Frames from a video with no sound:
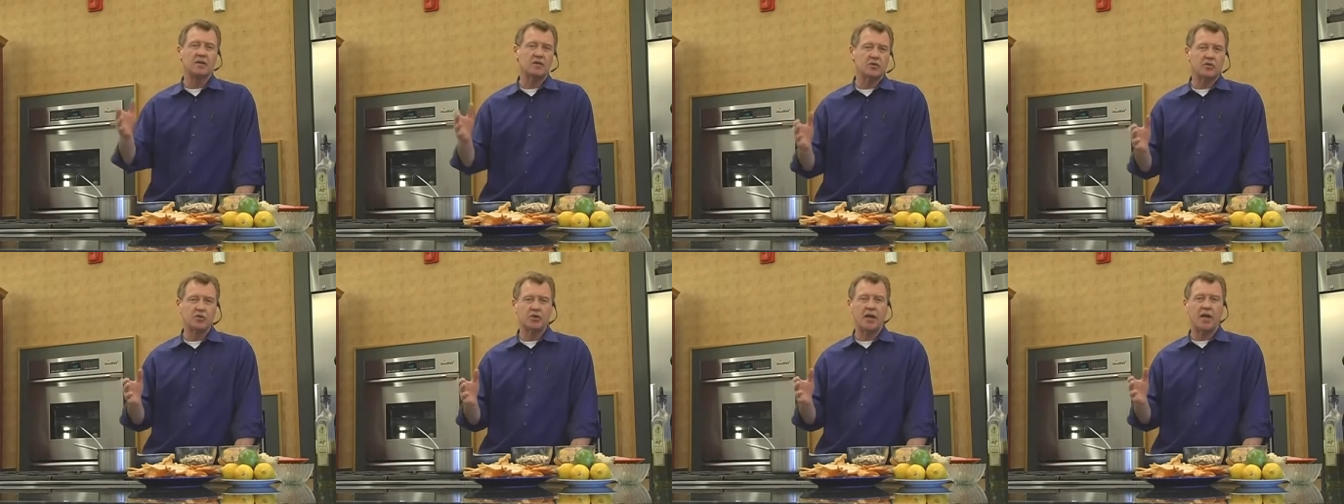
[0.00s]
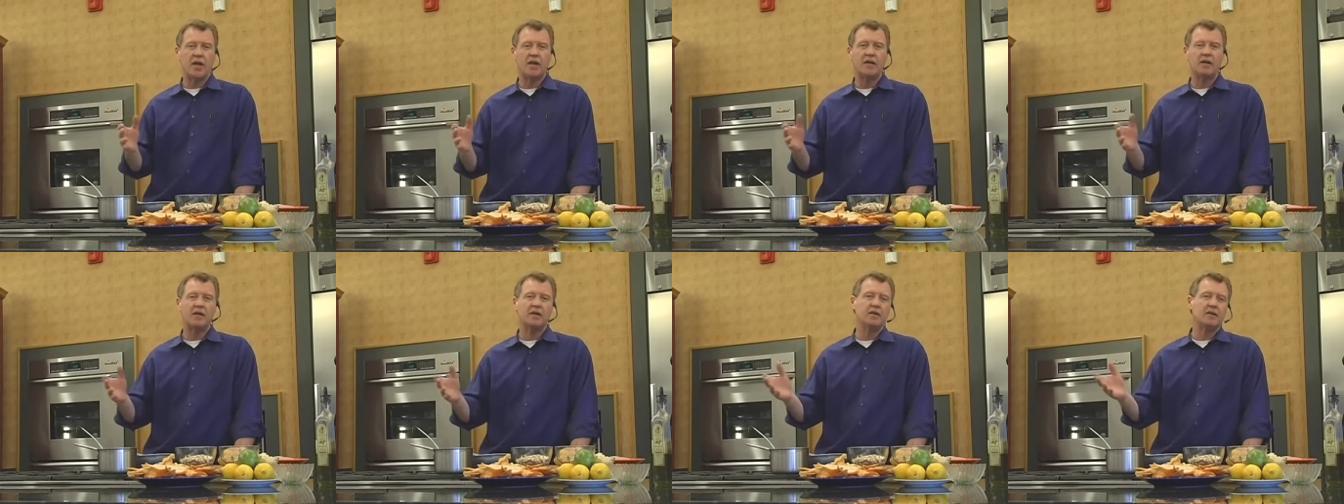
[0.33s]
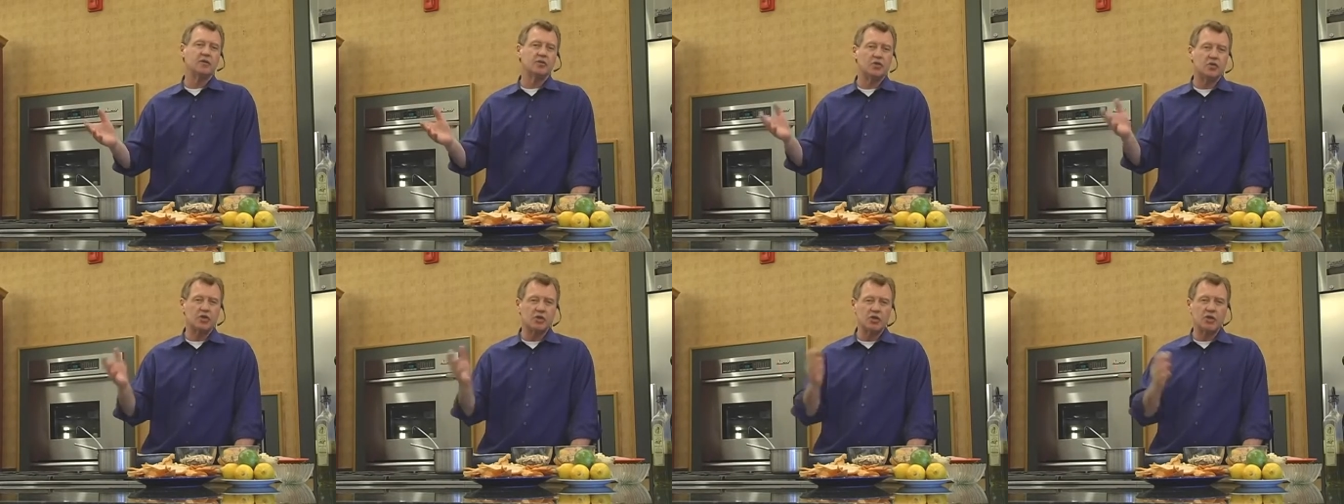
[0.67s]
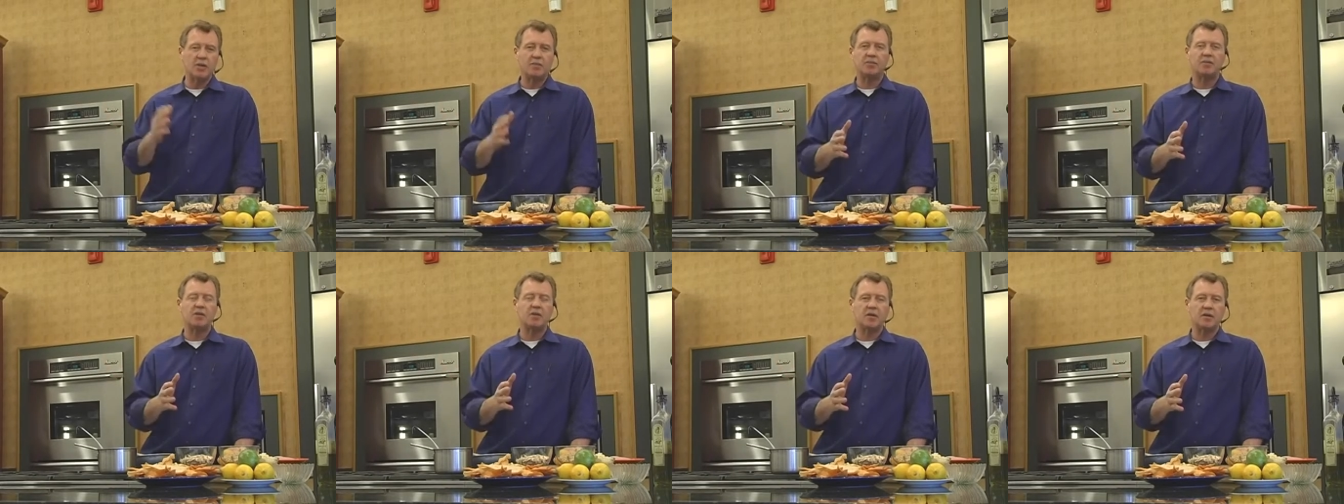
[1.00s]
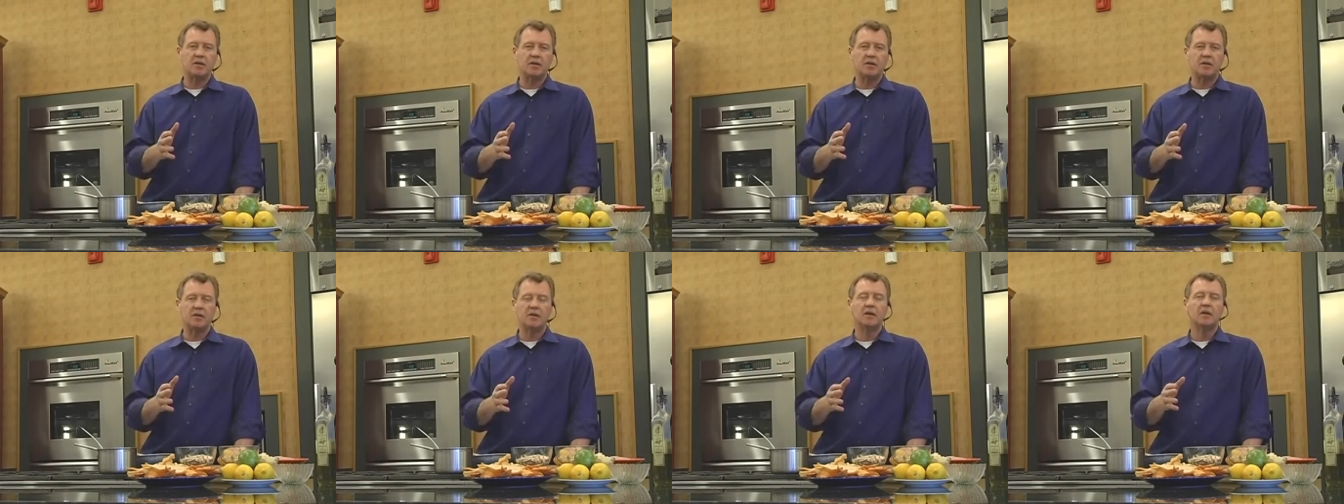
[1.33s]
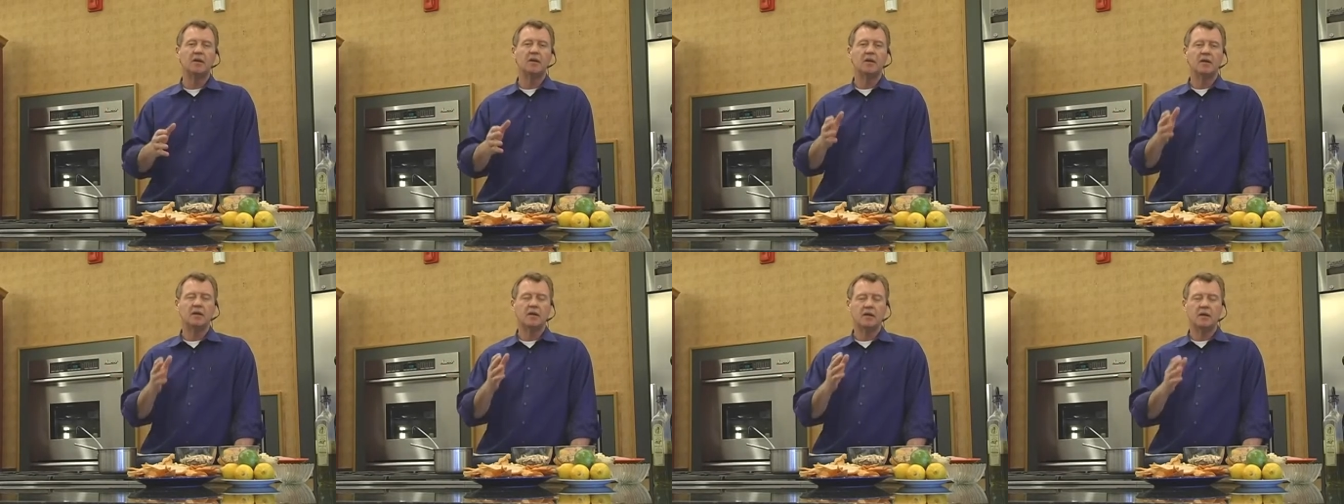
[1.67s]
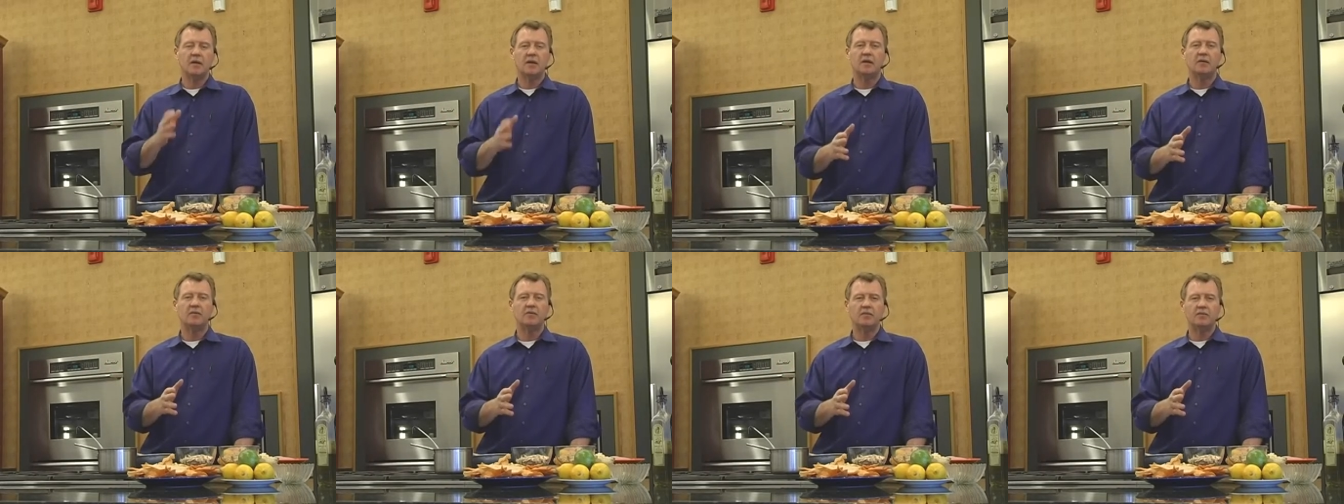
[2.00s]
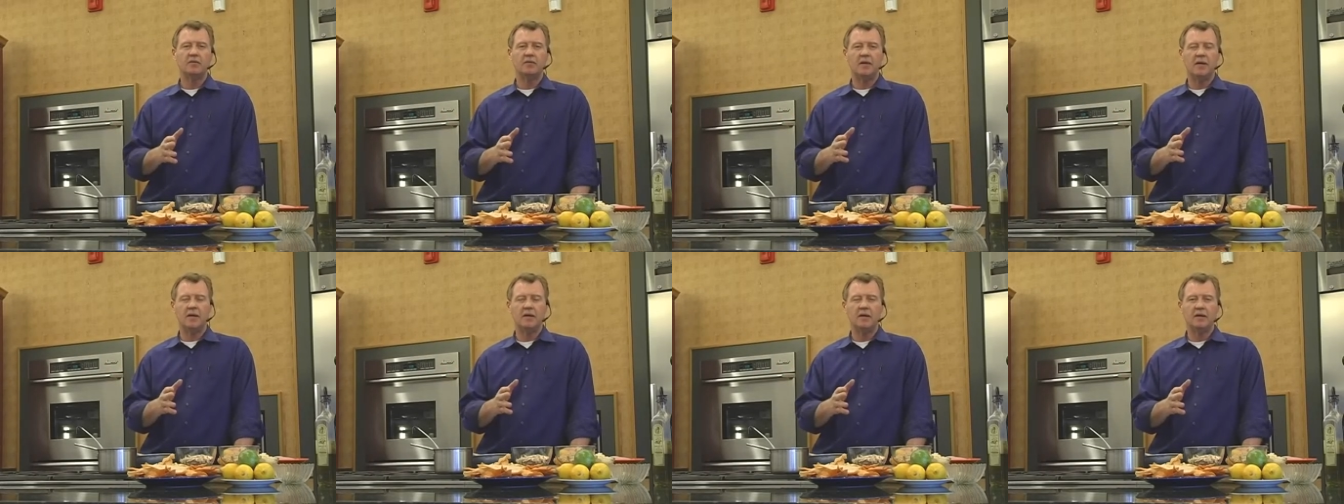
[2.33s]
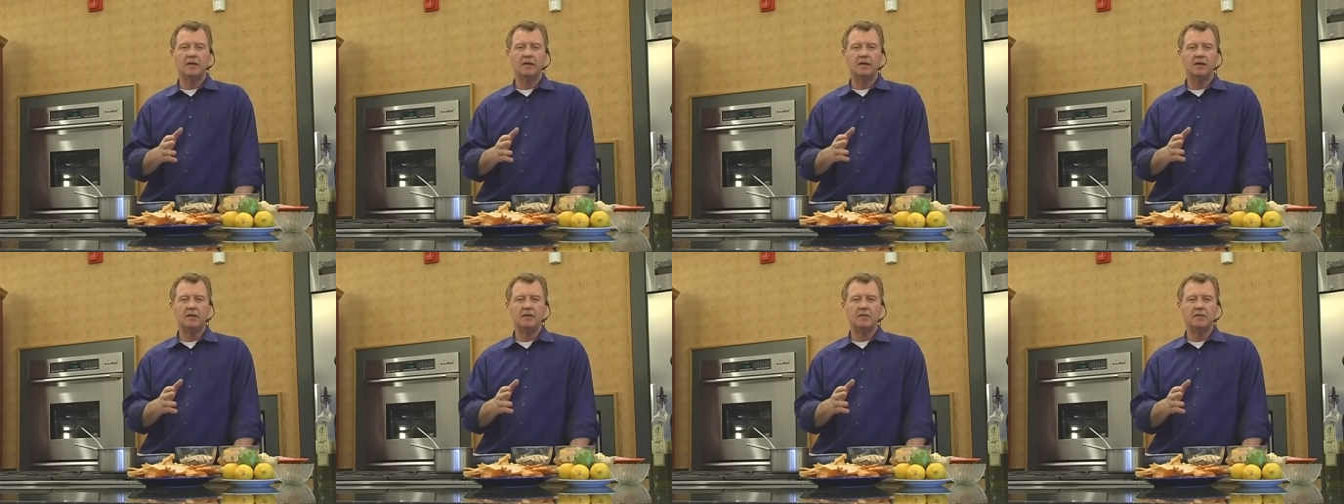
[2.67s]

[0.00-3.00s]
and China and shipped here uh, uh,